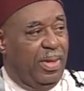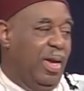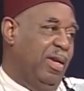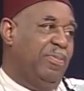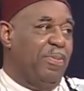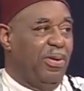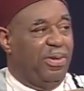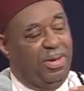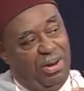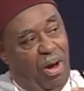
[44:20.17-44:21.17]
And this
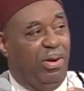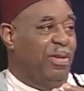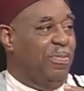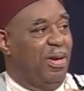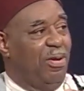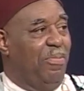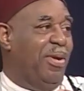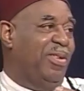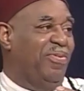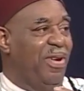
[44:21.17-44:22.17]
person, he's been your
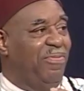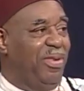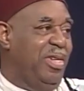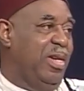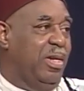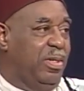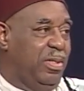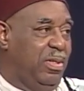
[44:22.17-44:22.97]
best friend for years.